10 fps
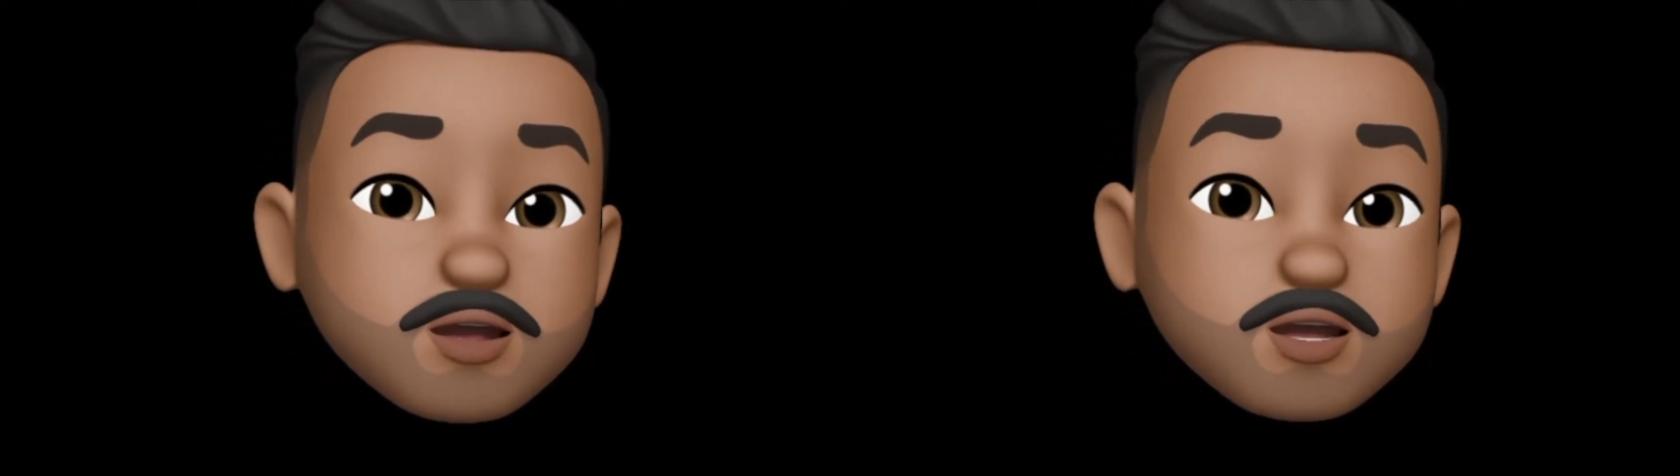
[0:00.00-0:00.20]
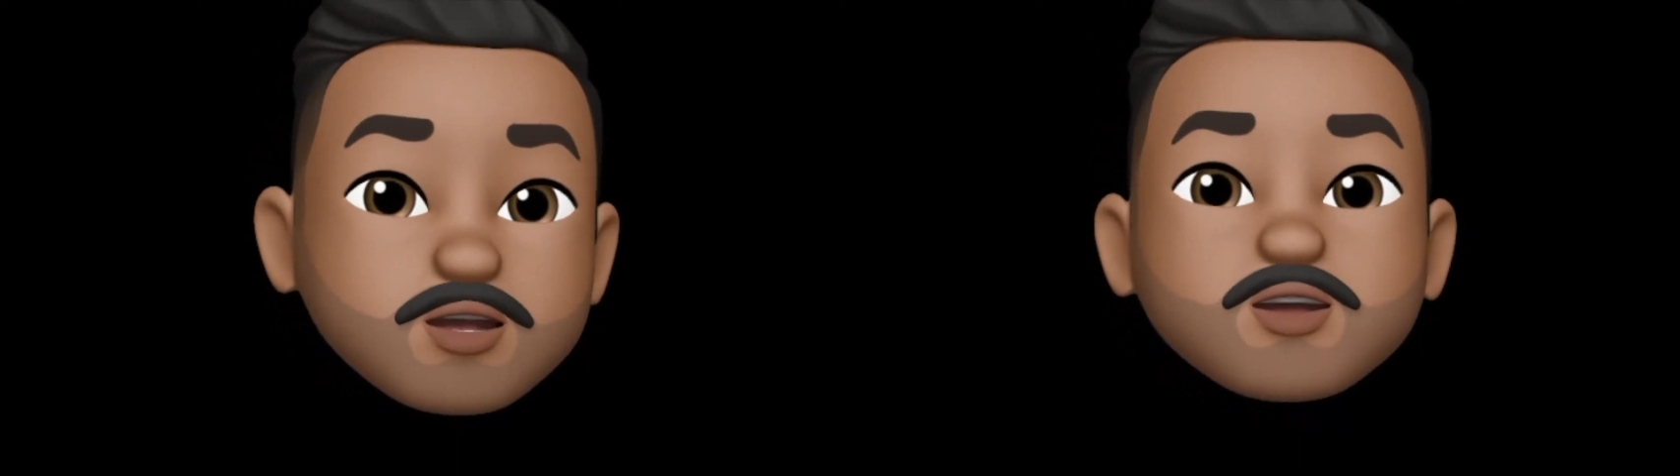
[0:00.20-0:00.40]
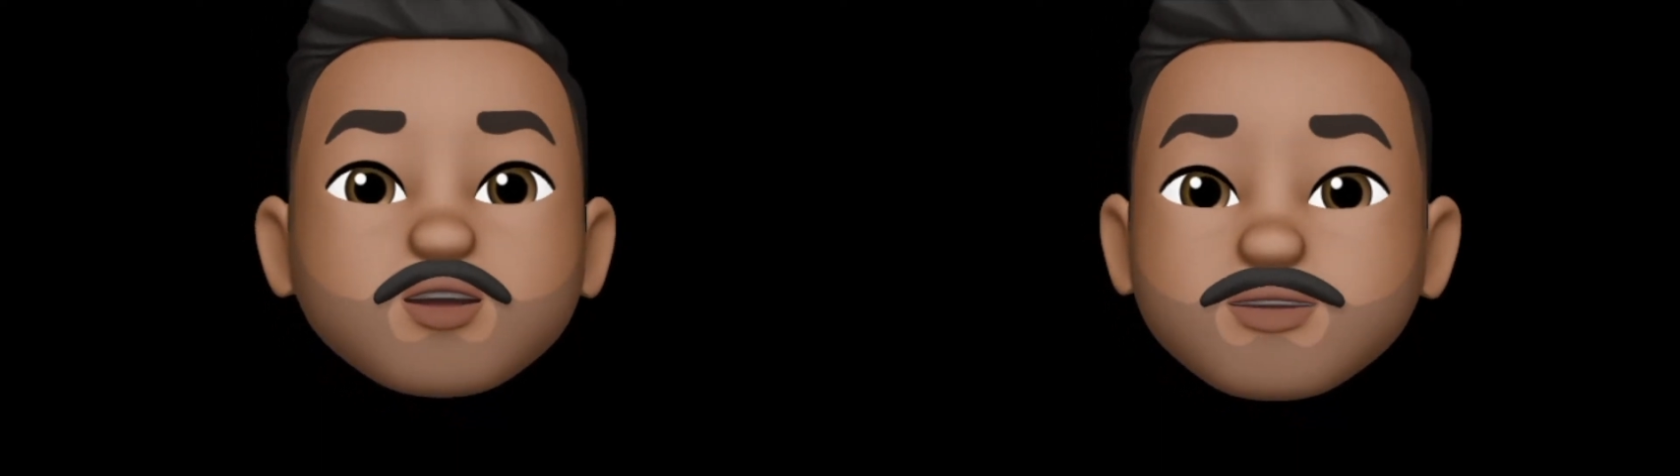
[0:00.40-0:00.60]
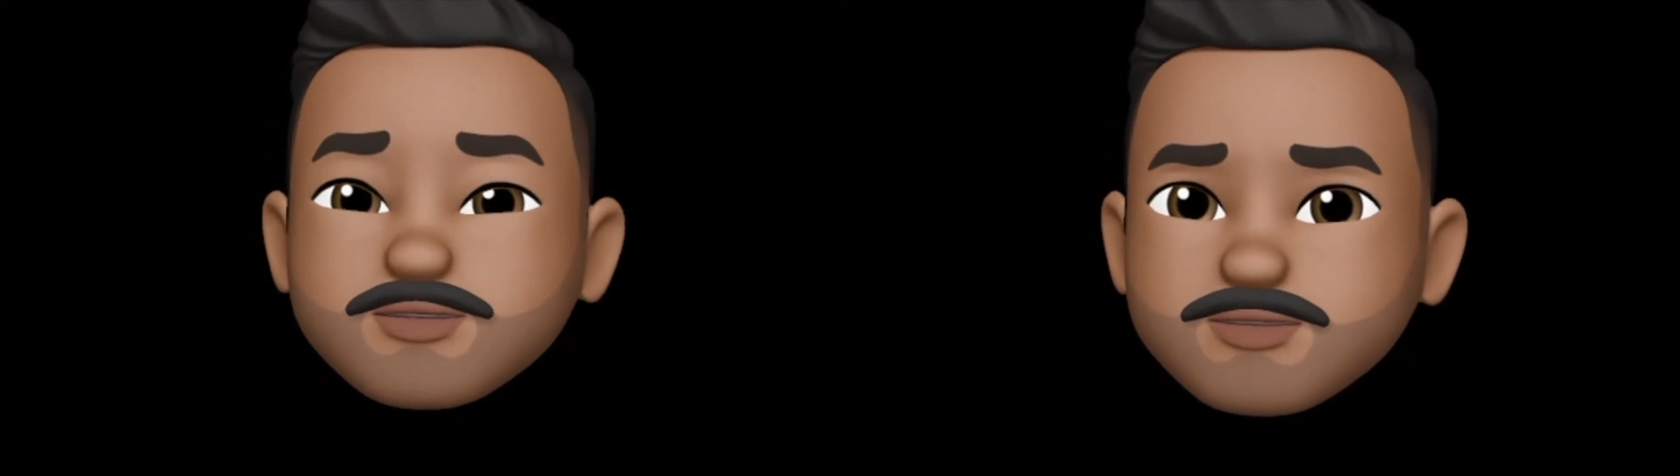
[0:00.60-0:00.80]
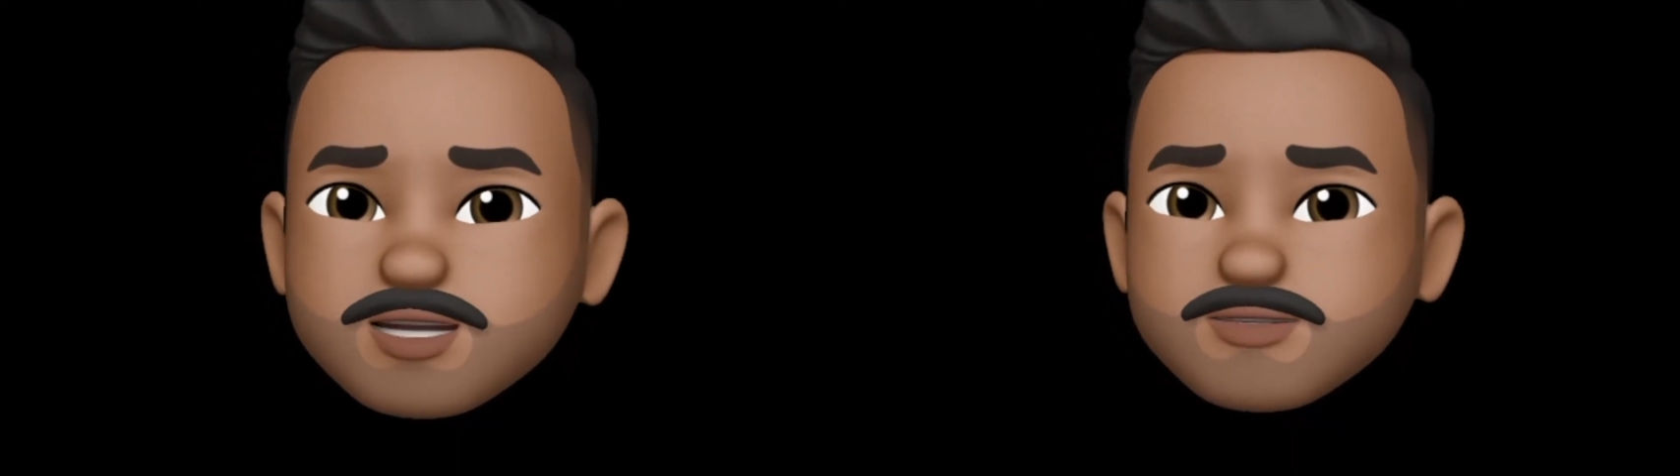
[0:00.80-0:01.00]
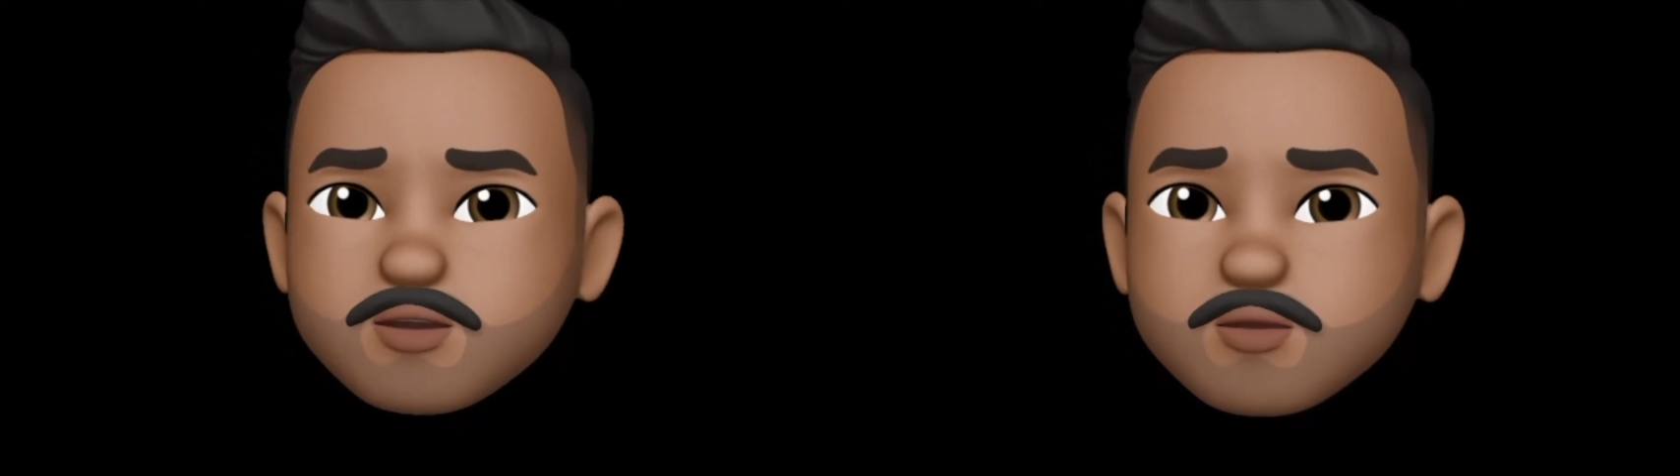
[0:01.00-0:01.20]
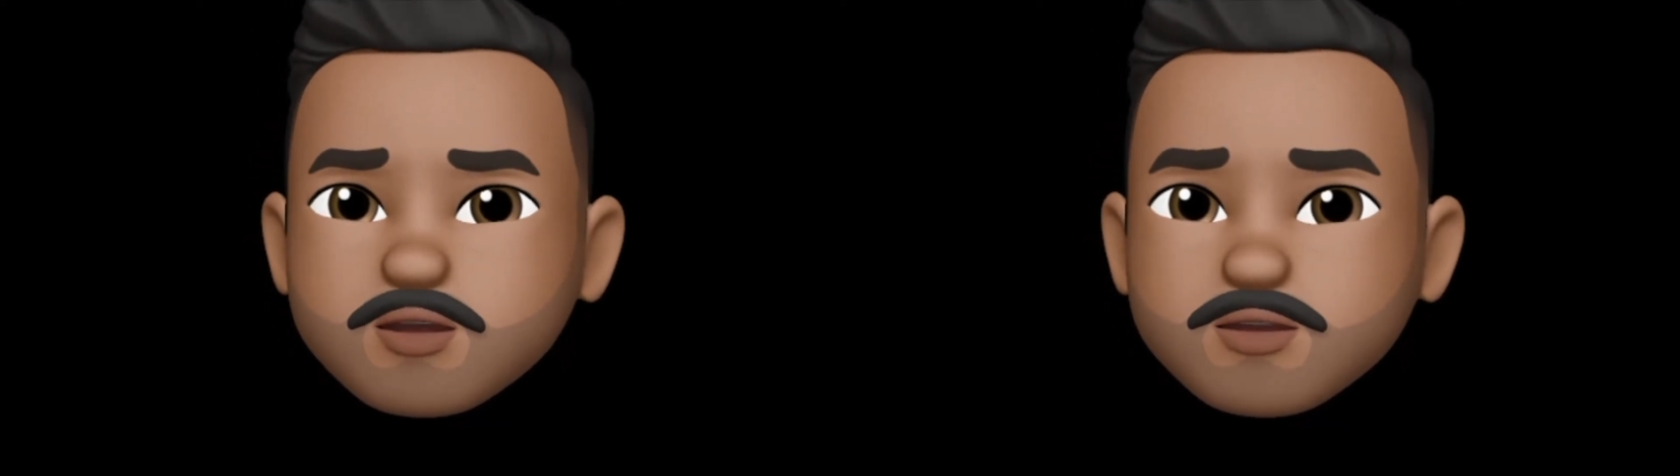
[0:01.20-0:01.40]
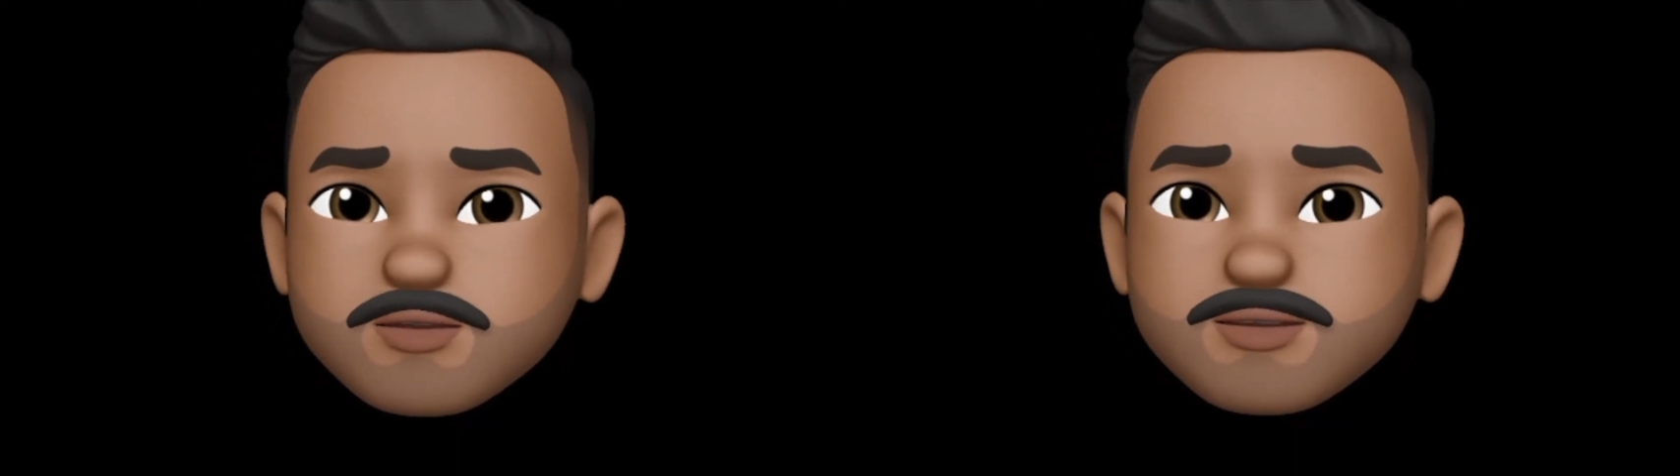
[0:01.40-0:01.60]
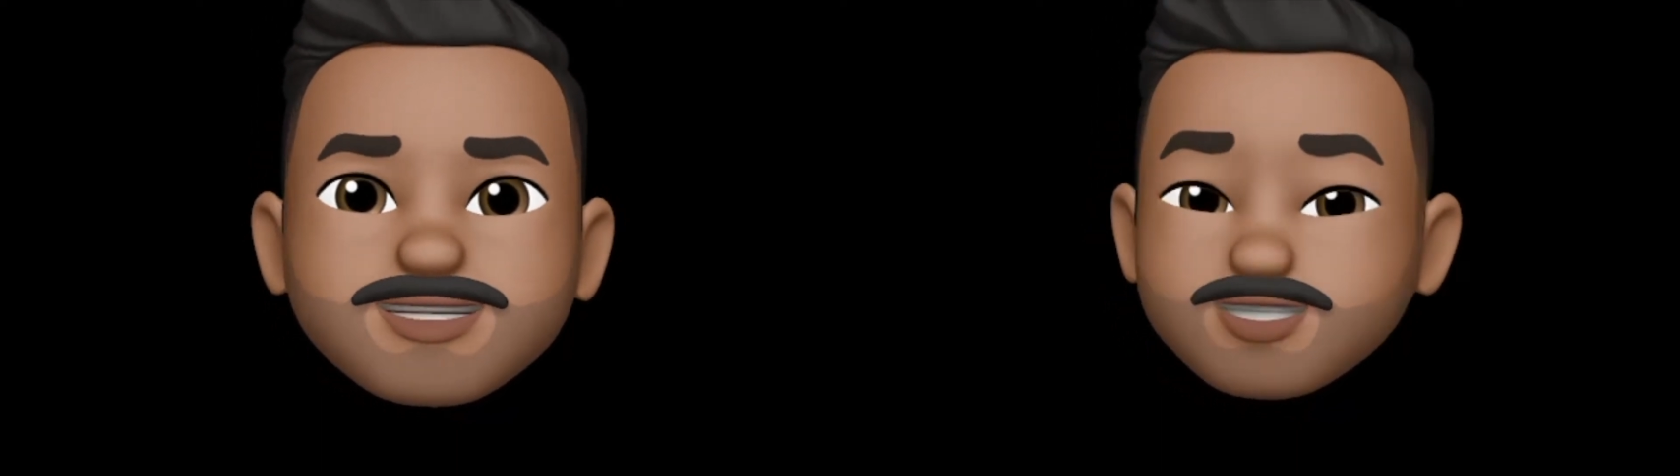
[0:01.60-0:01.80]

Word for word: quicker than Facebook will.